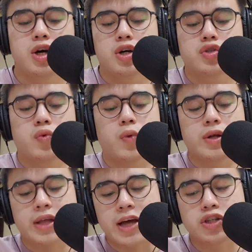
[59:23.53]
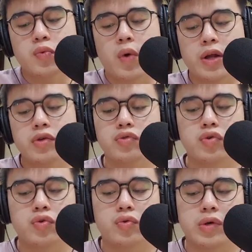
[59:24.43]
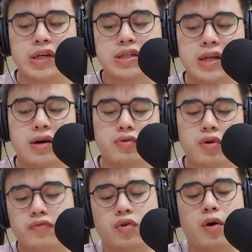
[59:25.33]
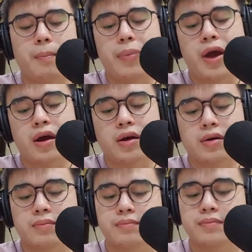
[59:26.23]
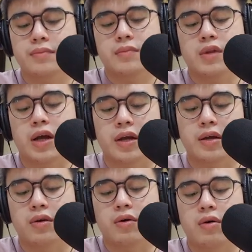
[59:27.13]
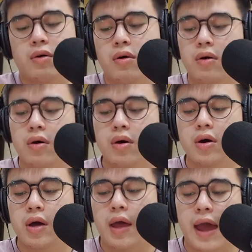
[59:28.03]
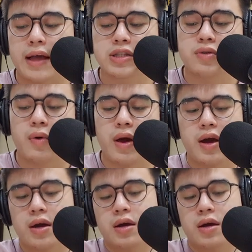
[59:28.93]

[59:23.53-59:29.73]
So what they actually want you to do is now you have to compare like your x squared